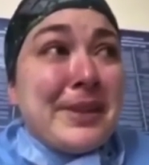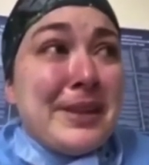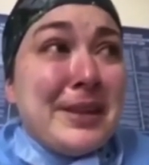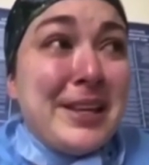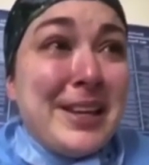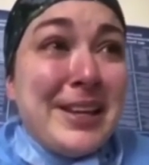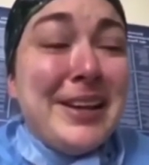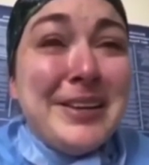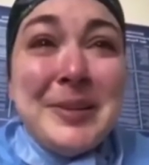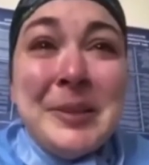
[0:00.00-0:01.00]
Like,
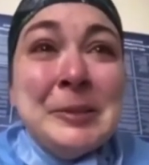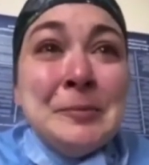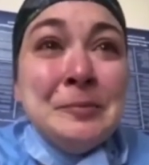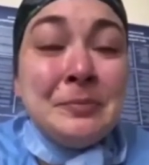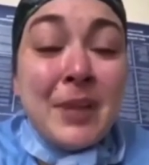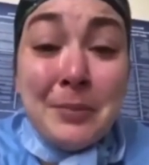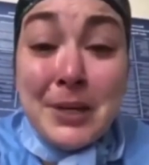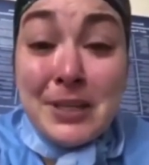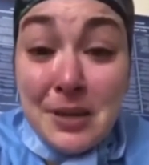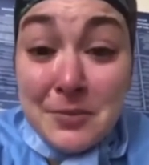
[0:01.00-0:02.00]
how many
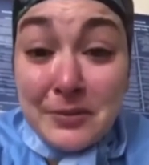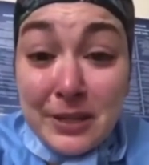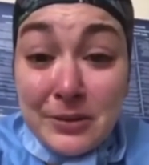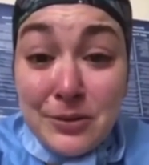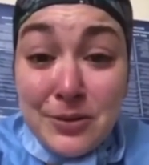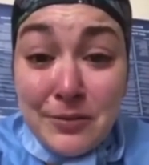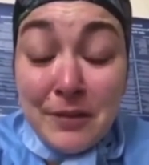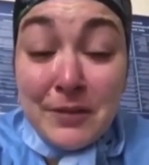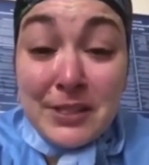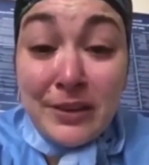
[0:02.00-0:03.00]
times have I told you they've
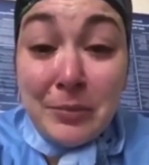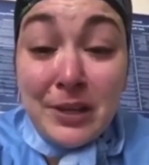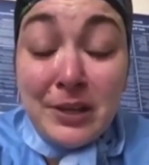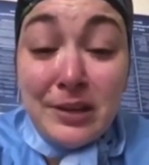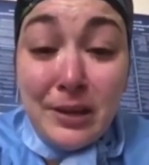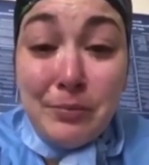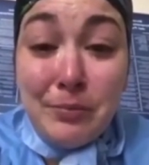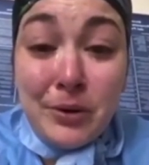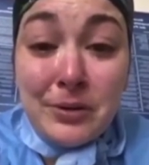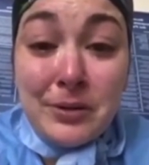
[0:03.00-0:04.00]
assigned me a dead
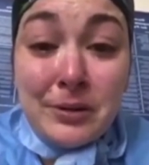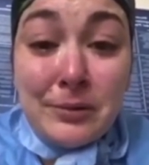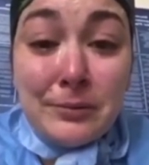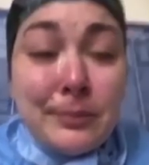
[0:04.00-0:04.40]
person?